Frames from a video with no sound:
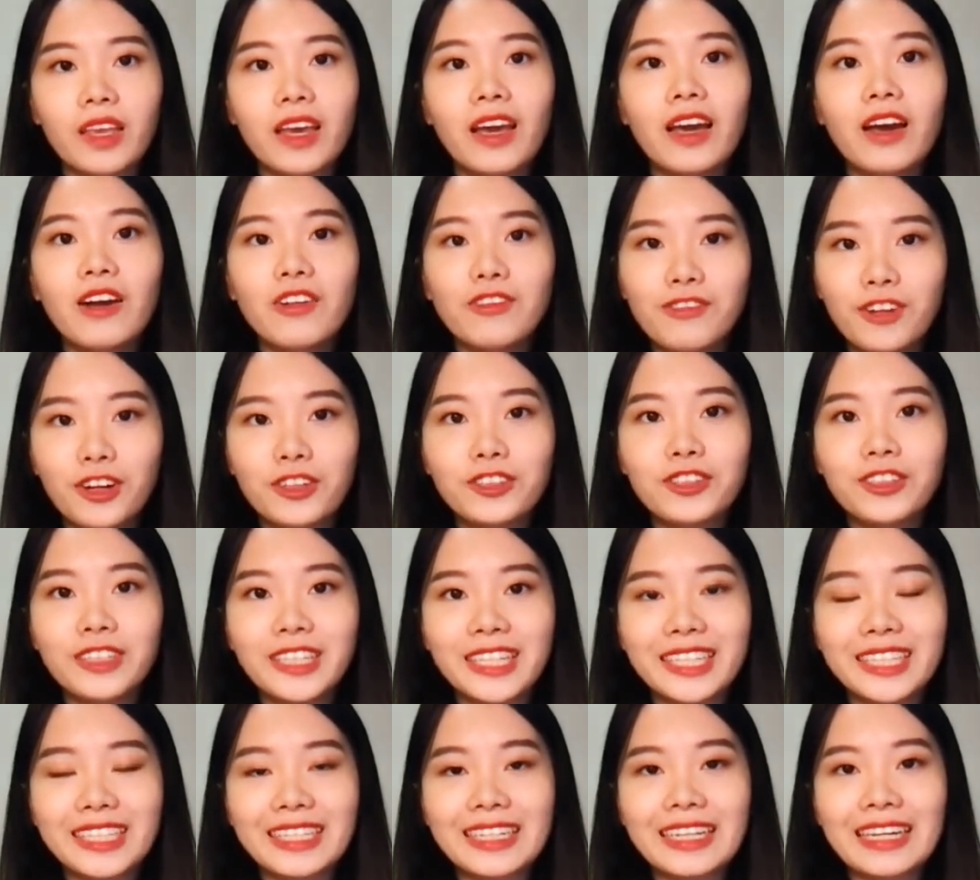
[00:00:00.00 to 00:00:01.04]

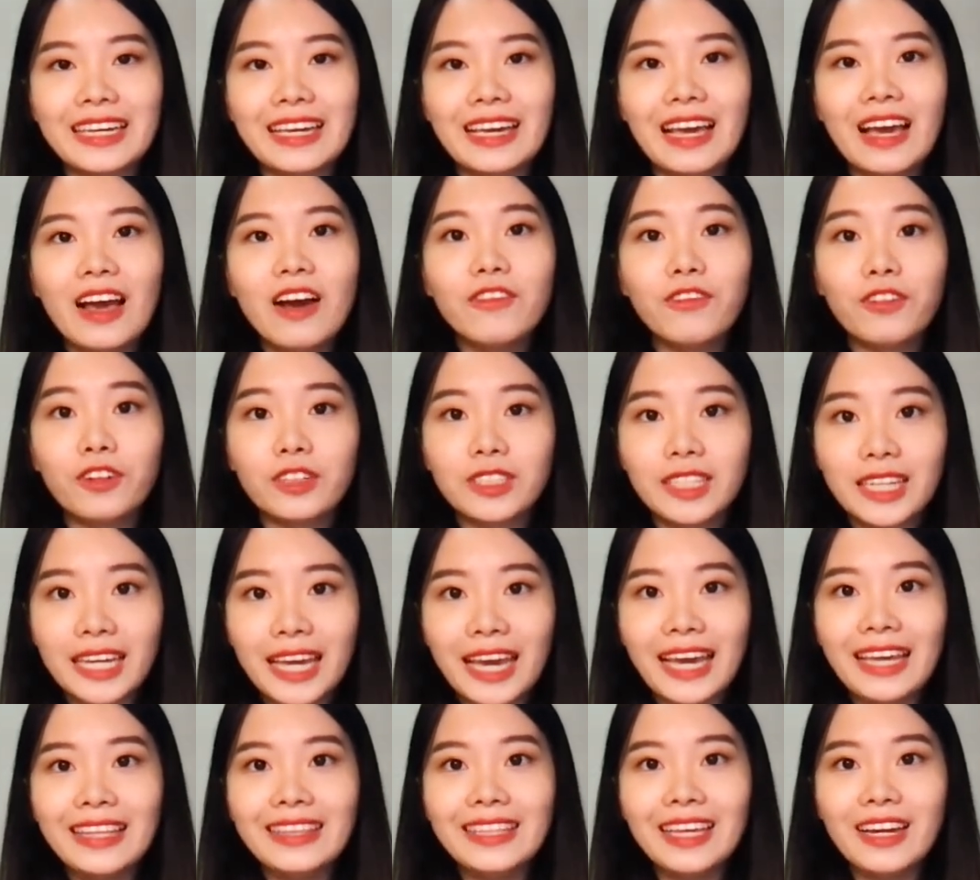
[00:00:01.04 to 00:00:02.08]
Fortunately, for the
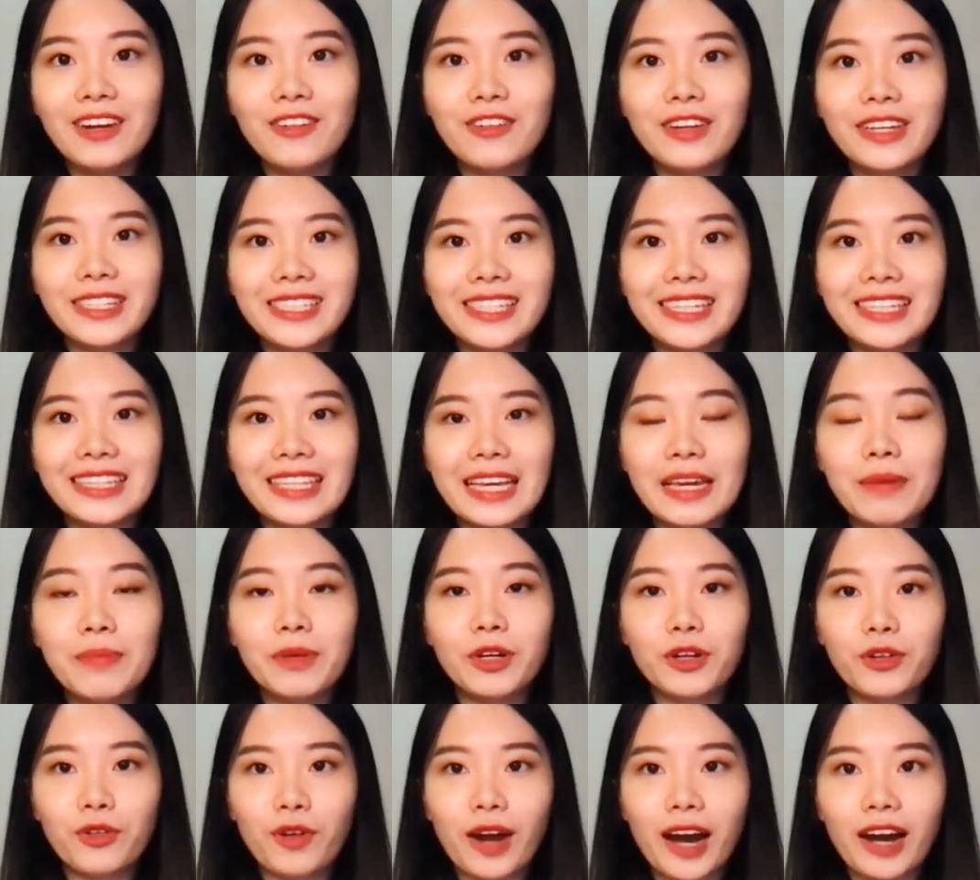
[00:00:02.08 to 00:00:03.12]
k-nearest neighbor
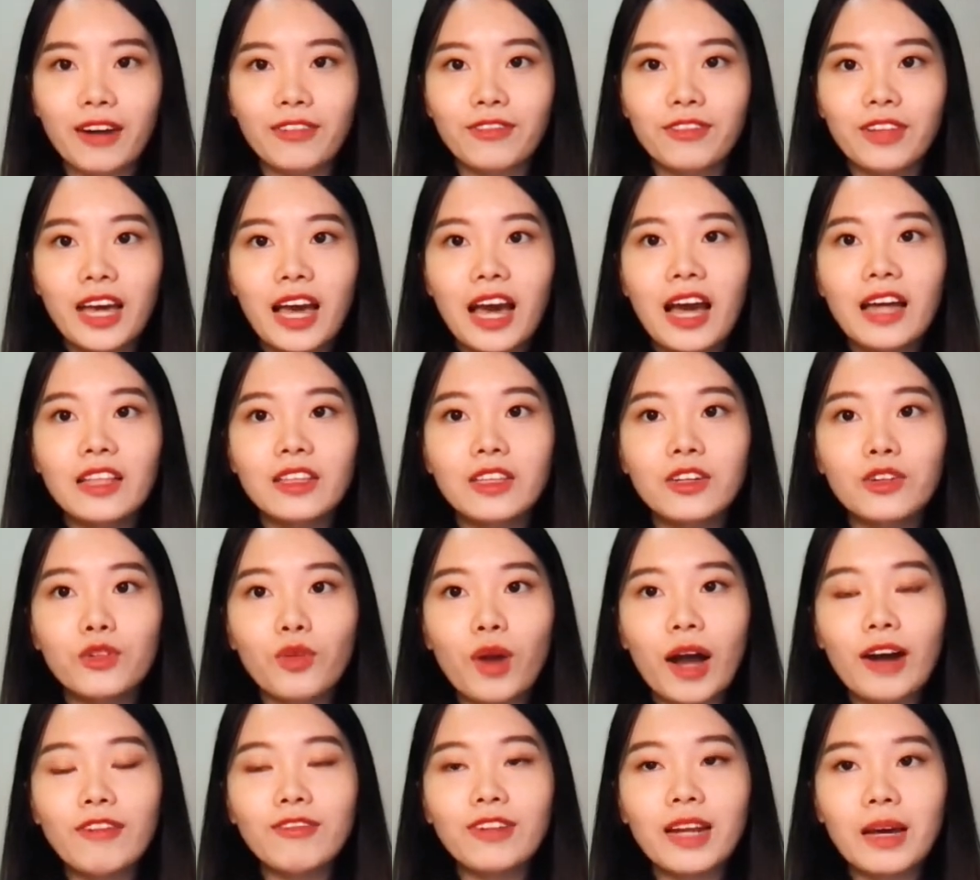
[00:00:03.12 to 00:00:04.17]
graph, the
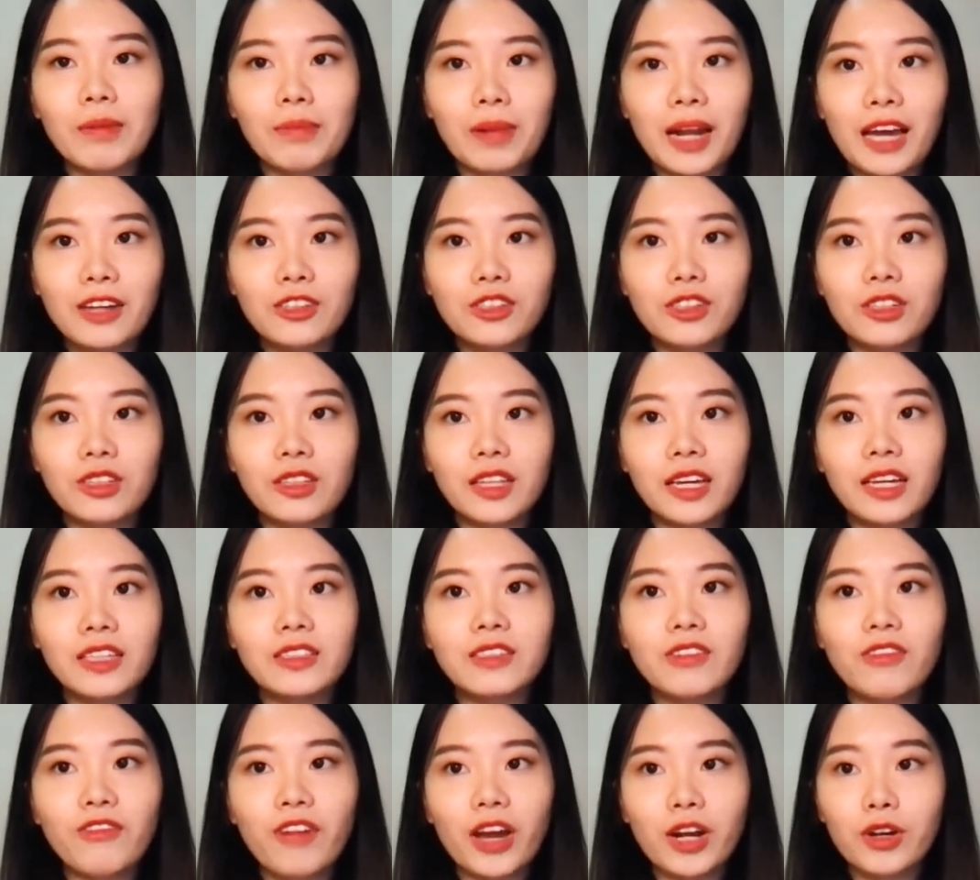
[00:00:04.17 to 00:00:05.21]
graph Laplacian is a
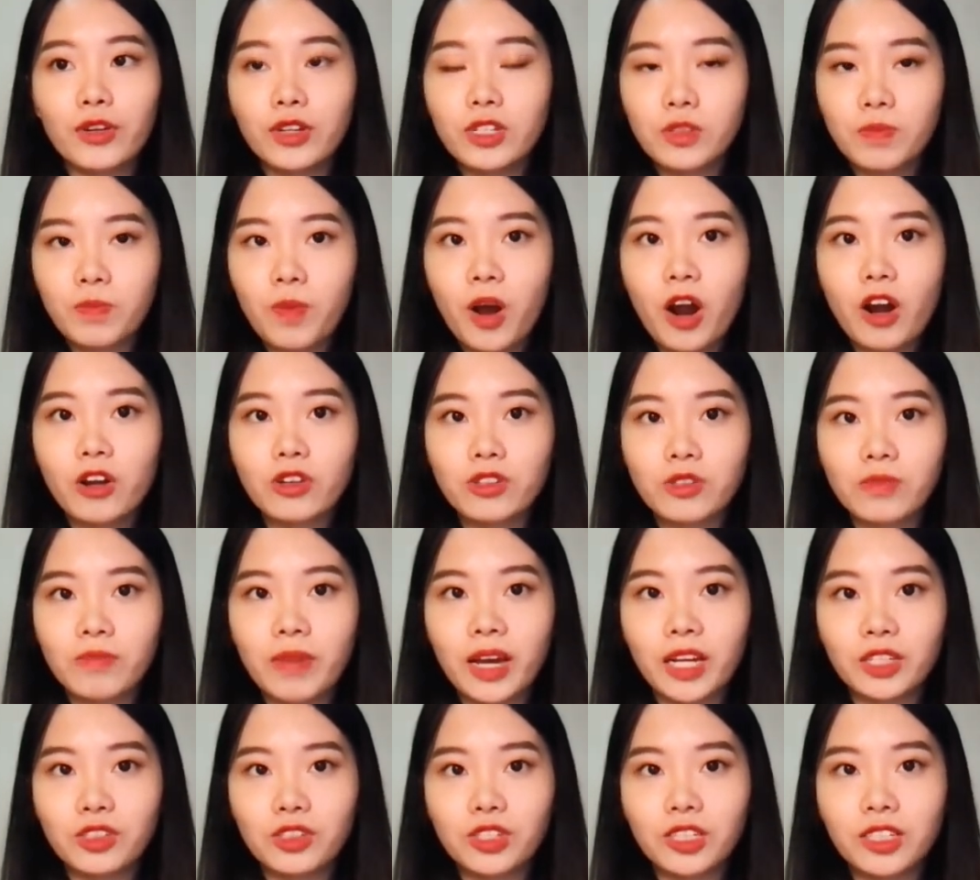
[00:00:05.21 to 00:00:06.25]
very sparse
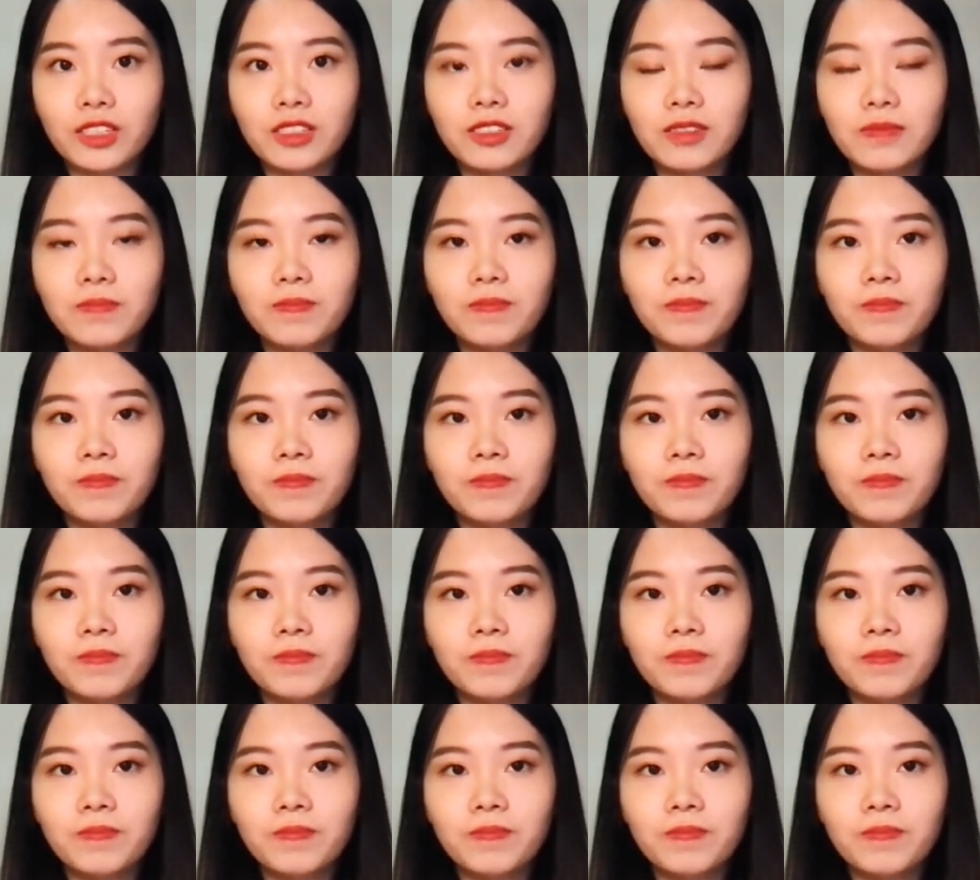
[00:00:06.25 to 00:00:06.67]
matrix.